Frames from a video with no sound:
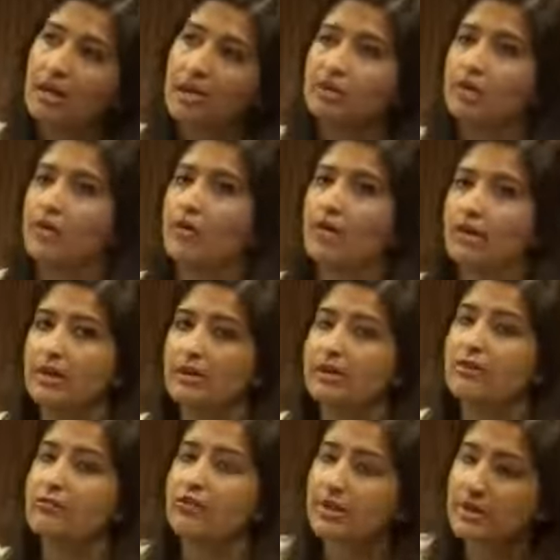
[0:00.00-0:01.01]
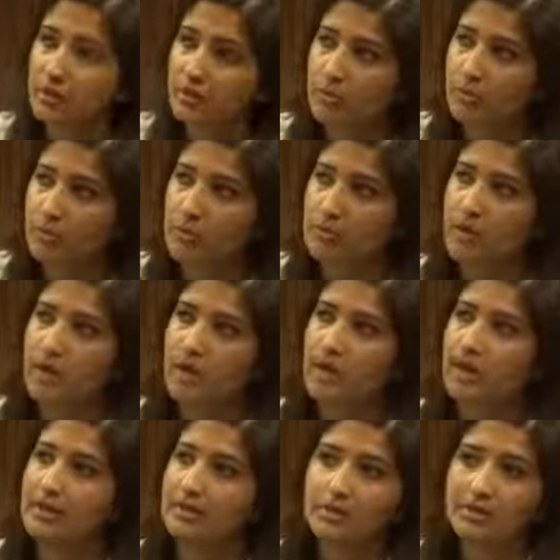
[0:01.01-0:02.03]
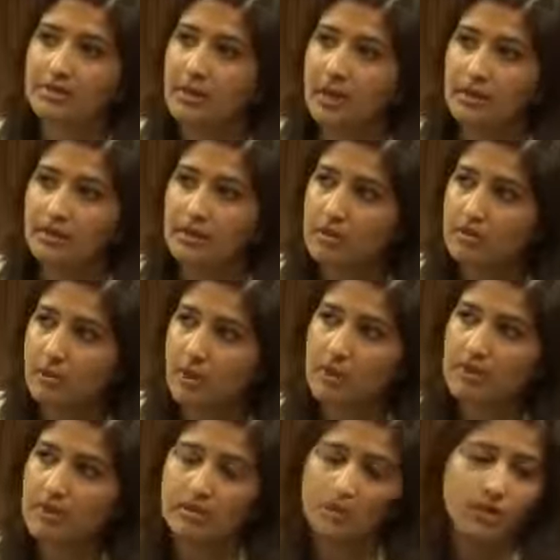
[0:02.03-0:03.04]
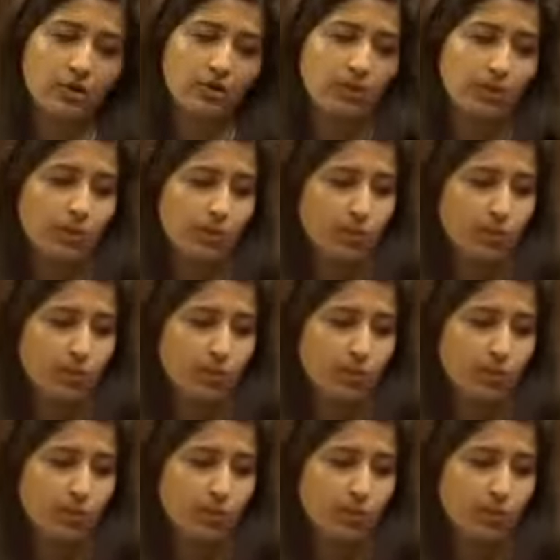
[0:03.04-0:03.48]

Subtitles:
So it is feasible. It is not impossible,